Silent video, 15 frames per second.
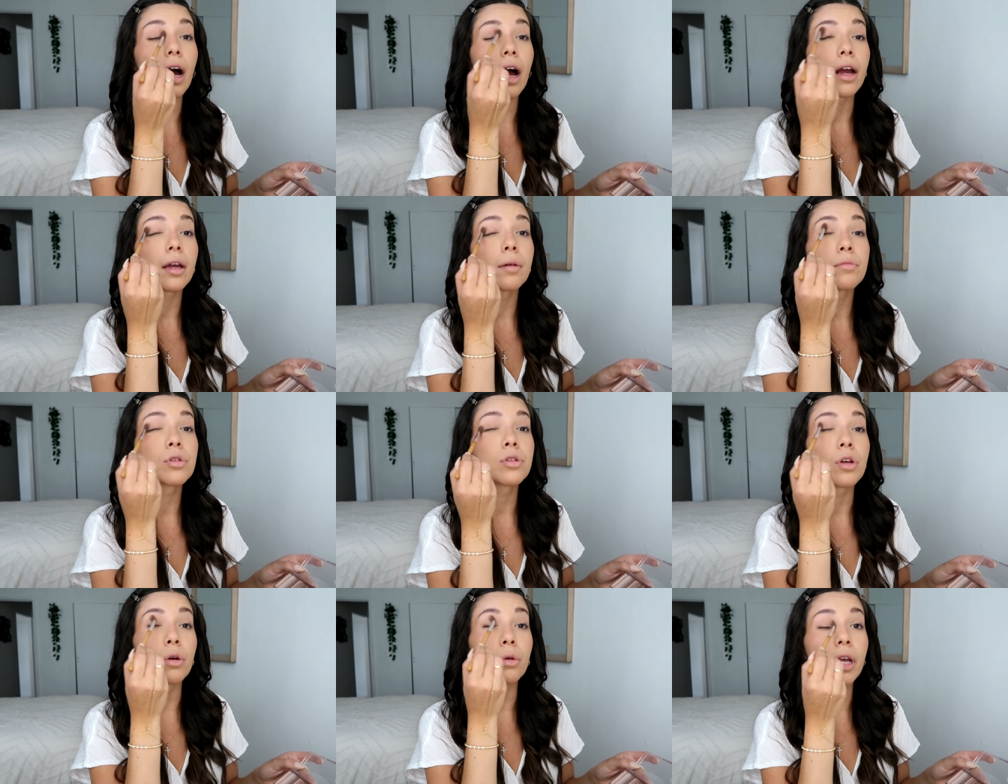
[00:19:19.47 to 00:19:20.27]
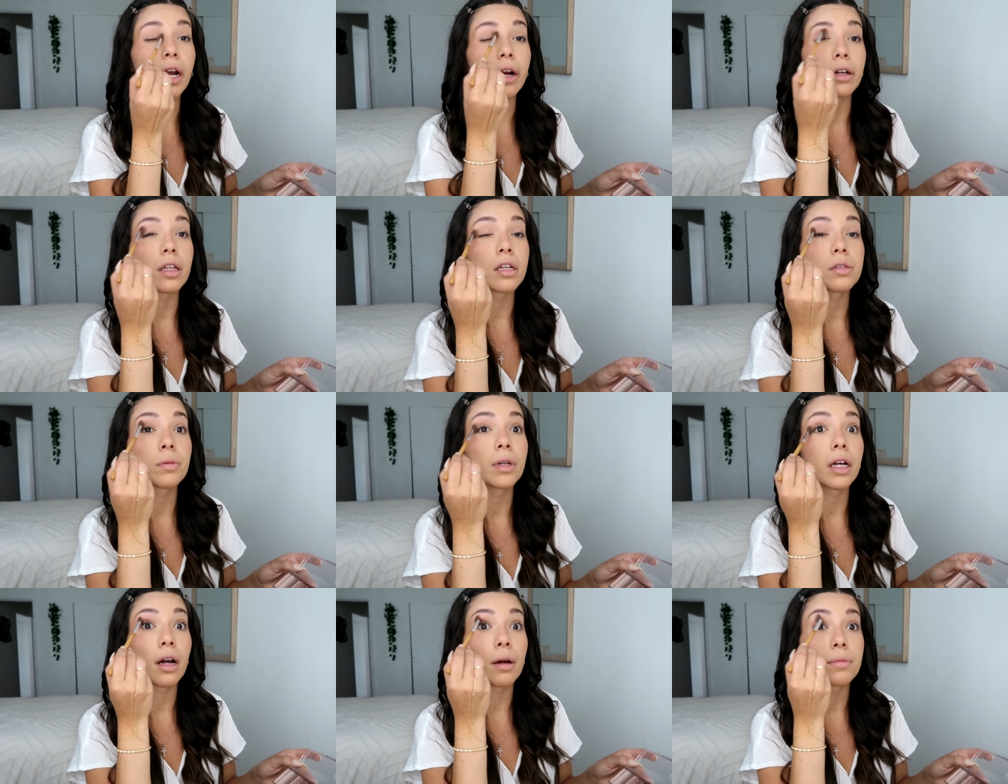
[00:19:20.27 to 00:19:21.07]
I am so careless
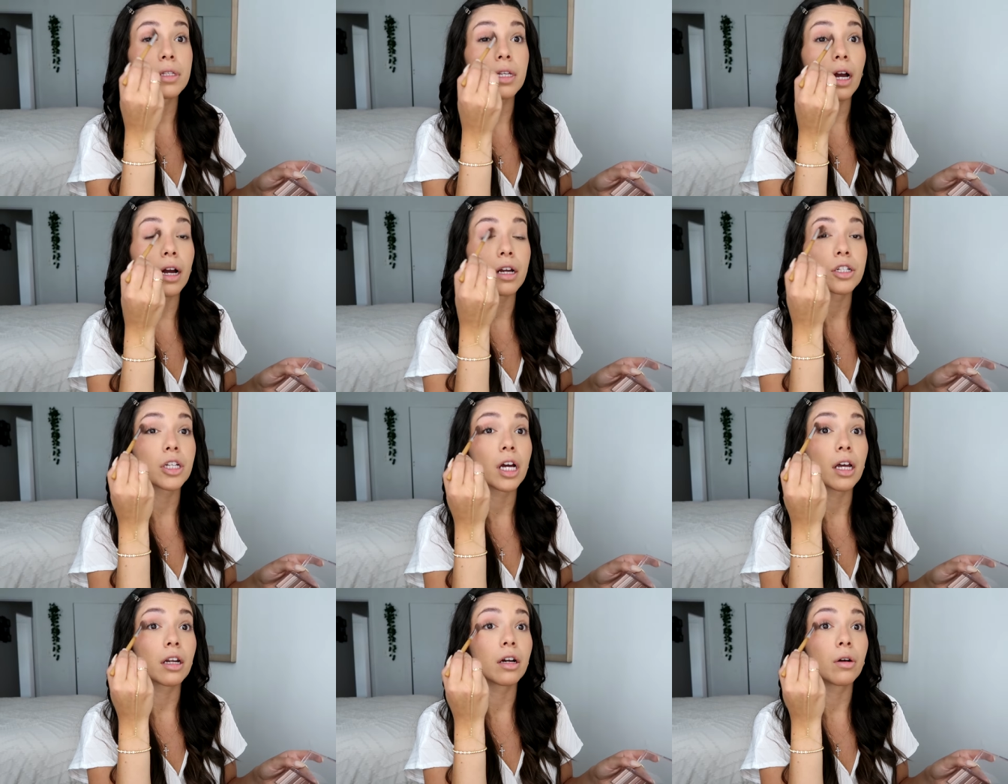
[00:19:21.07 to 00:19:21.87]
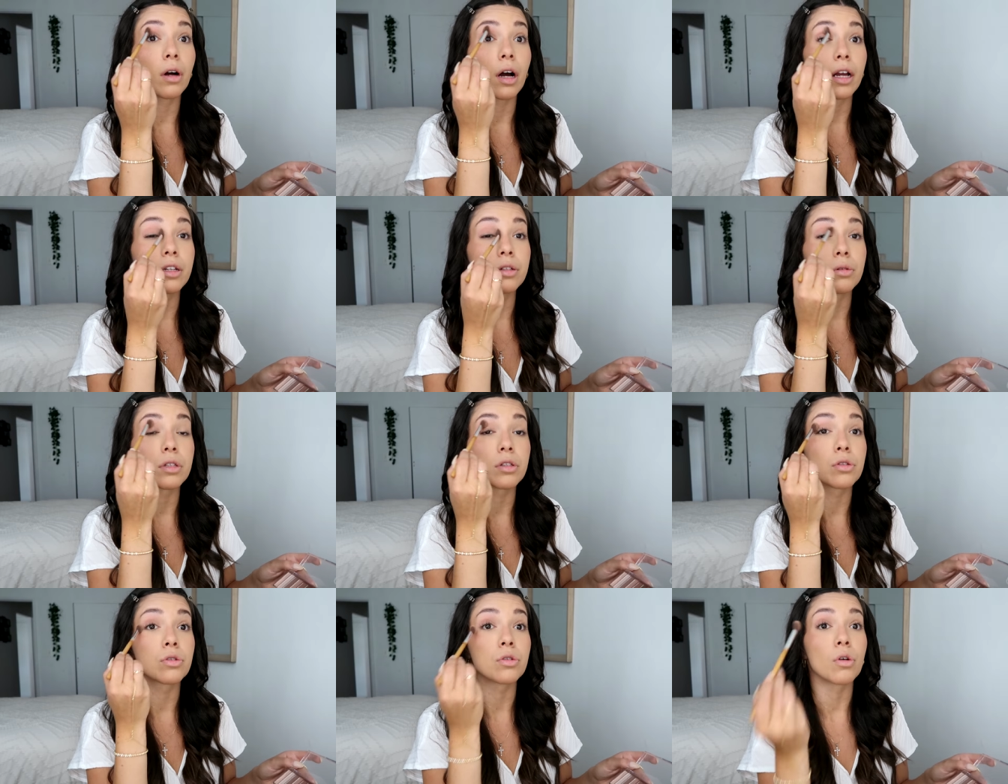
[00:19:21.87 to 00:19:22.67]
when it comes to eyeshadow. I do
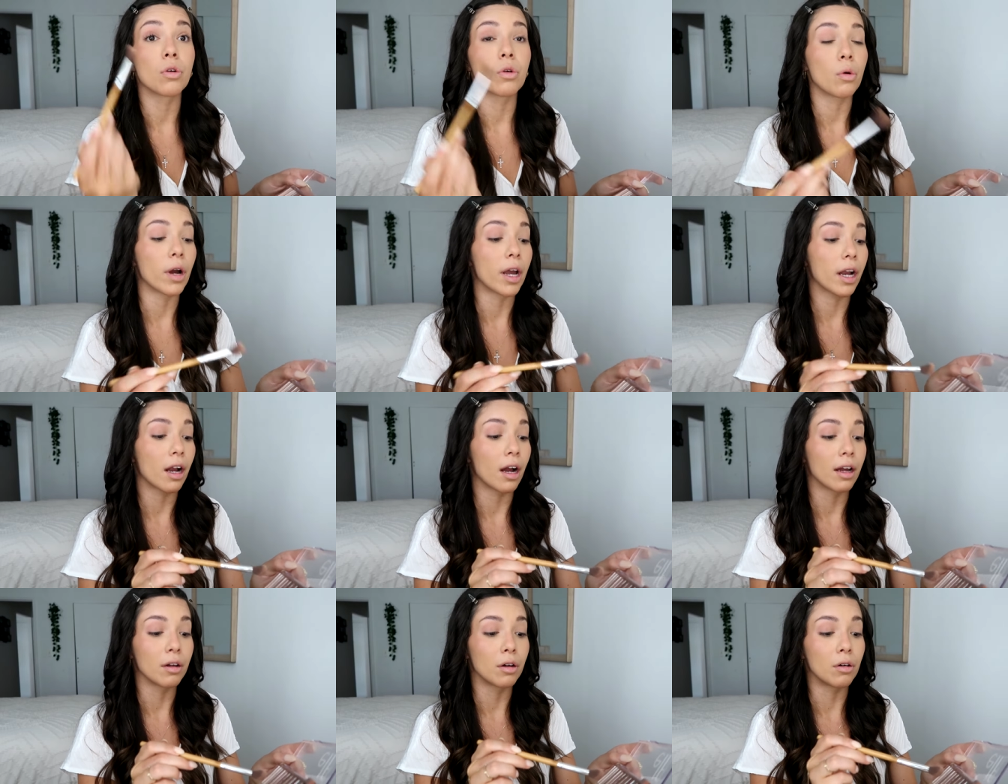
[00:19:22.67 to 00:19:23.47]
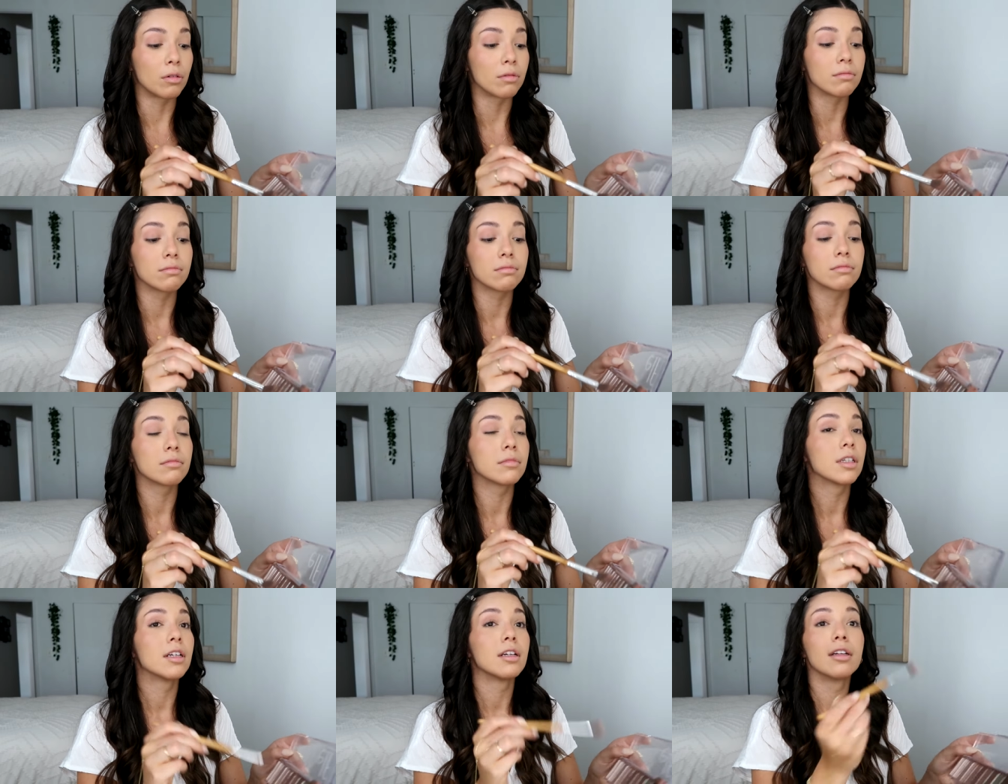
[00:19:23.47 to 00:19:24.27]
it so quick. I don't
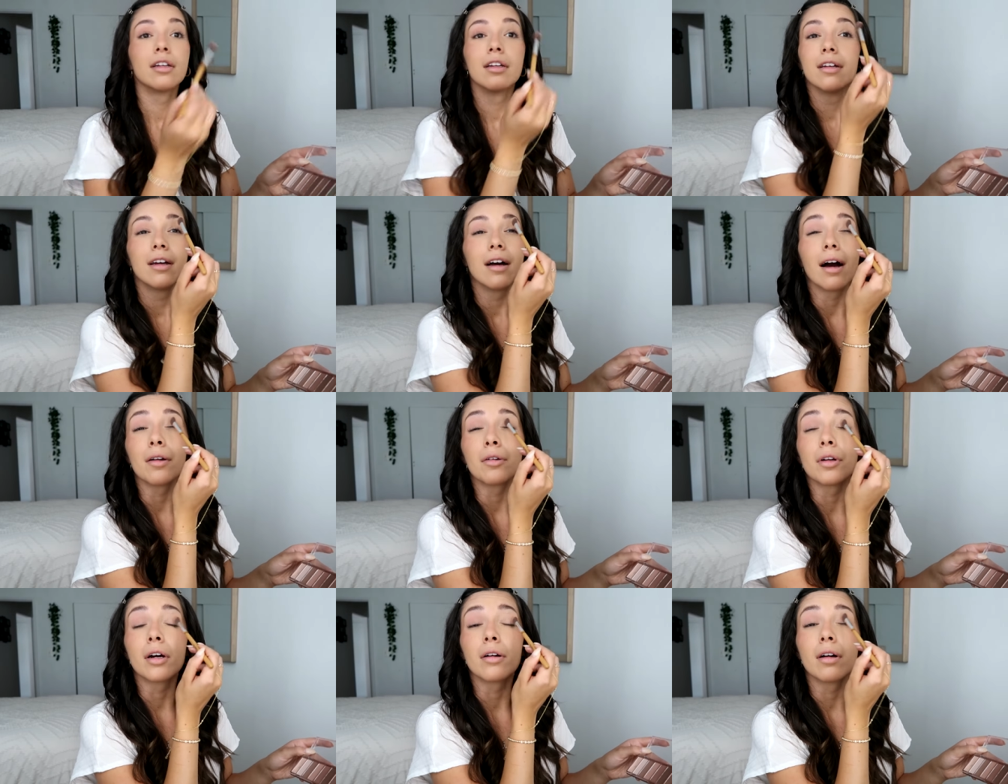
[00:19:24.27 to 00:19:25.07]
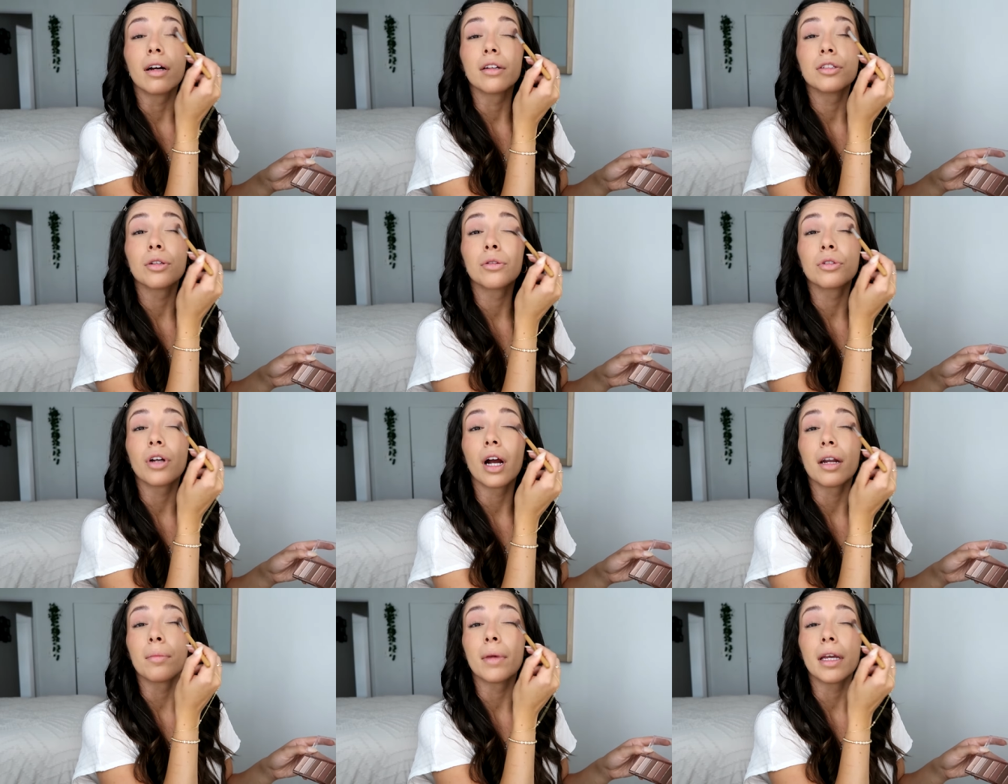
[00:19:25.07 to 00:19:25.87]
know. I just don't
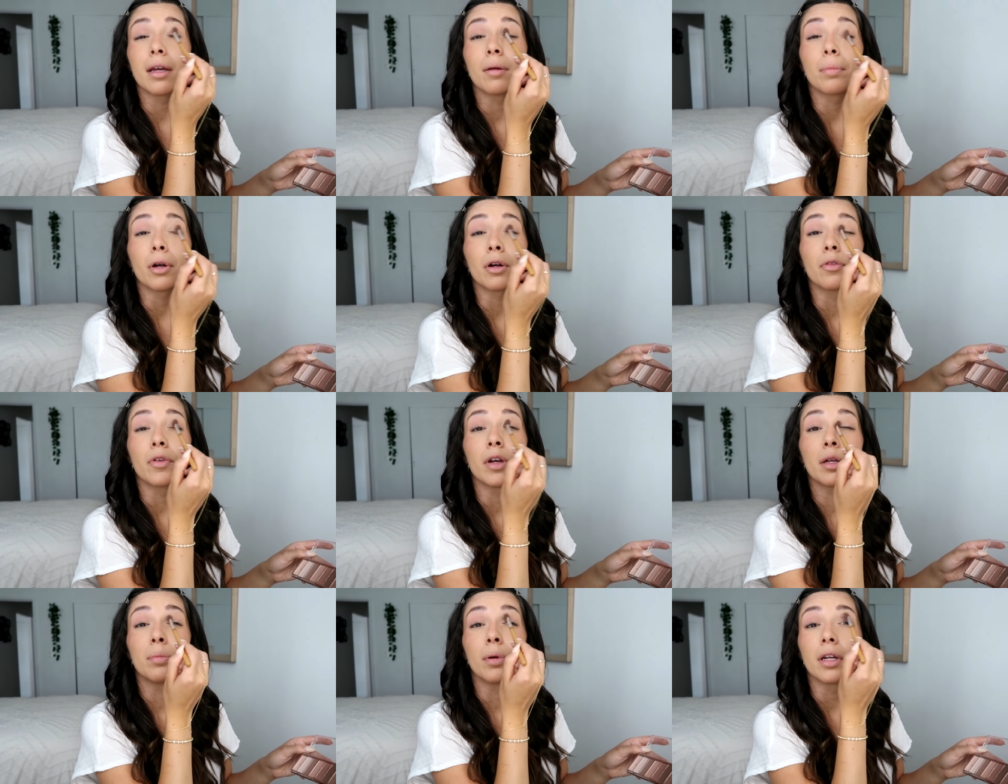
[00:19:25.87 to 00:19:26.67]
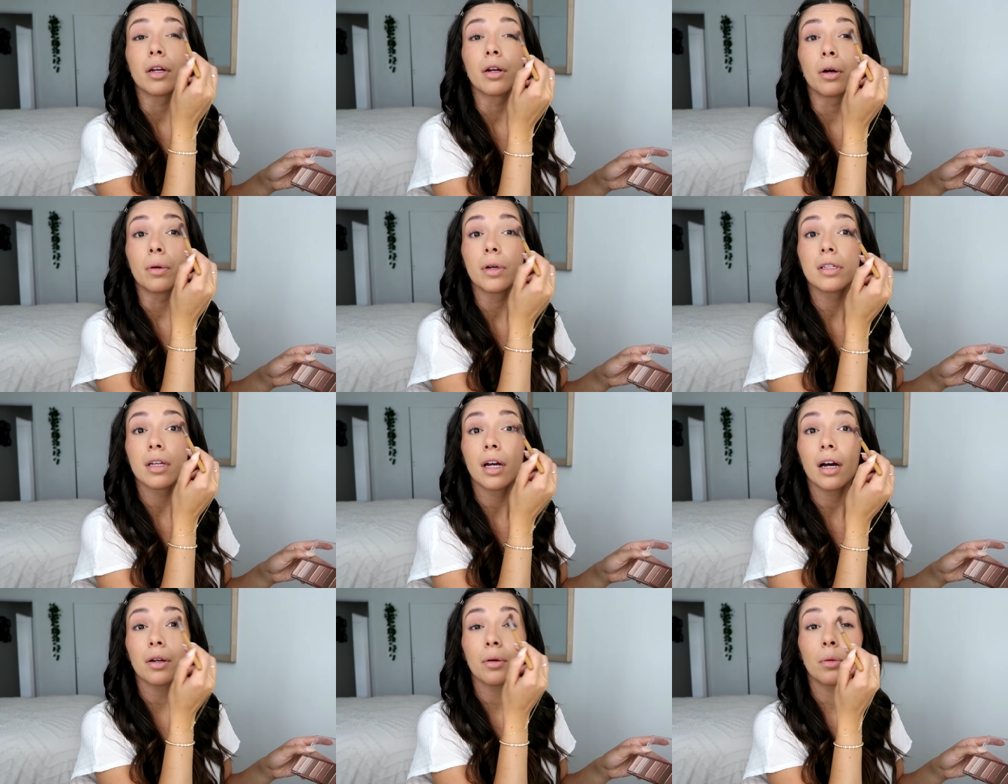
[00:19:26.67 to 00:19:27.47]
try to make it perfect, but it always
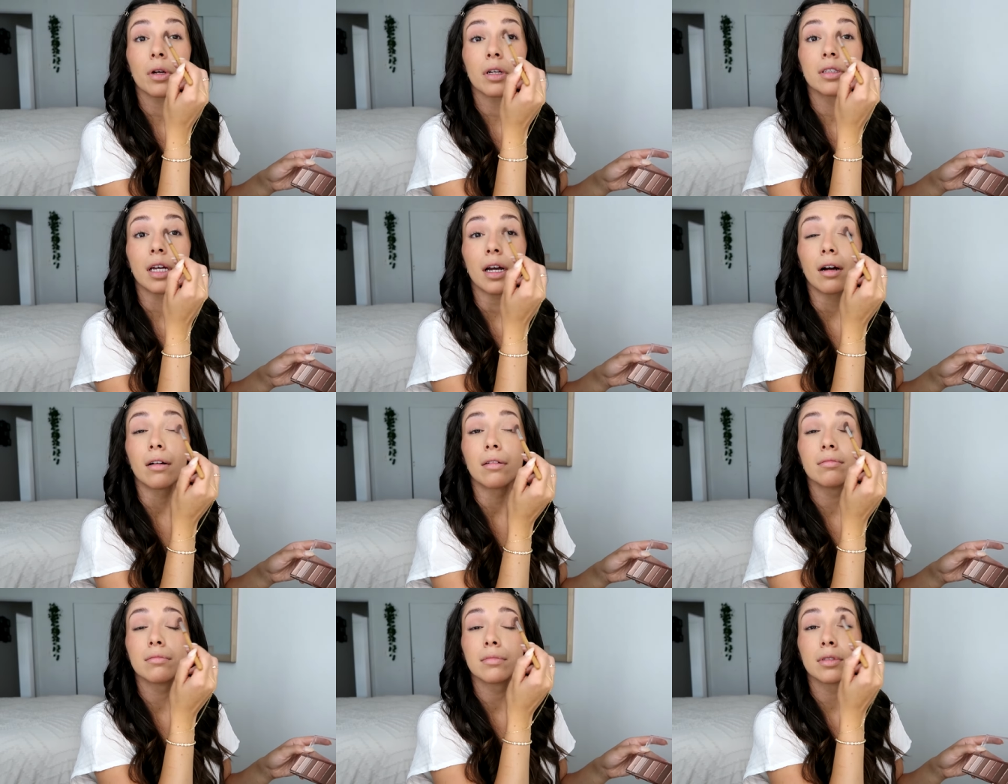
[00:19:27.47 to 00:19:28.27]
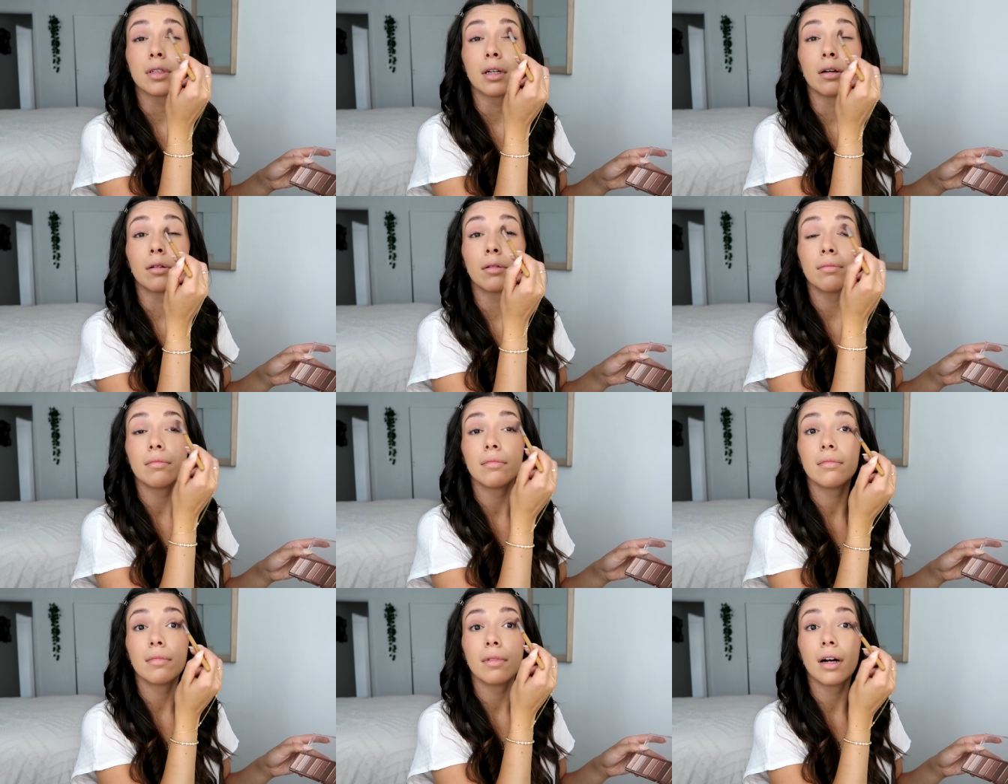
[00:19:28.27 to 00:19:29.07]
kind of works out. So
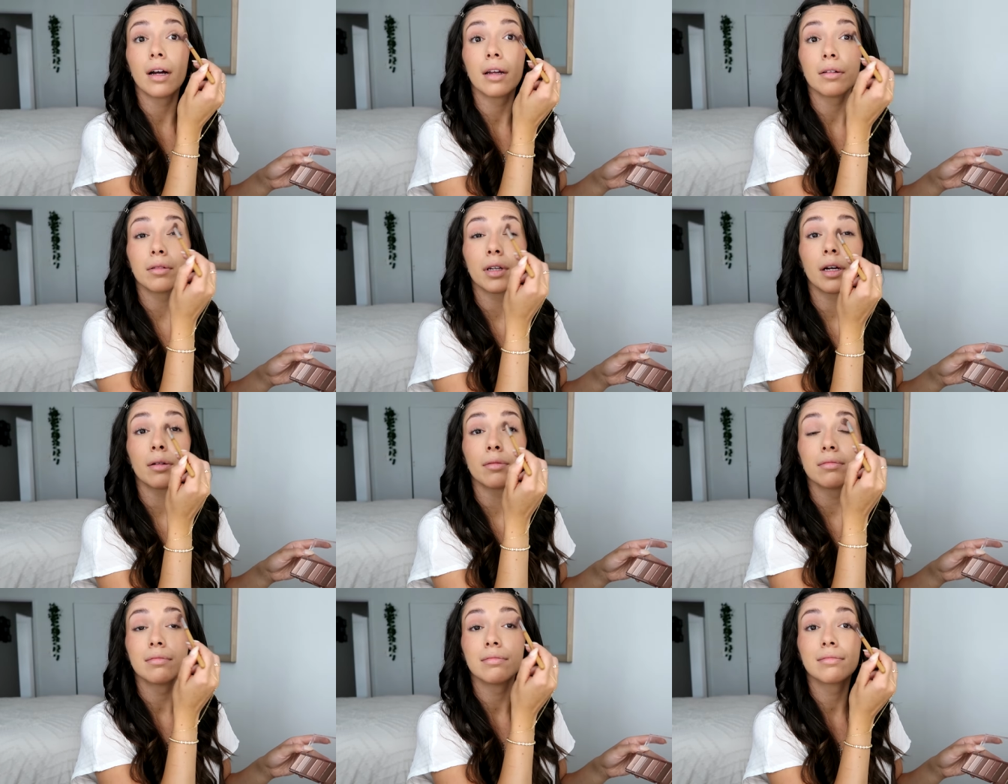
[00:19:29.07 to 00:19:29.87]
I don't know.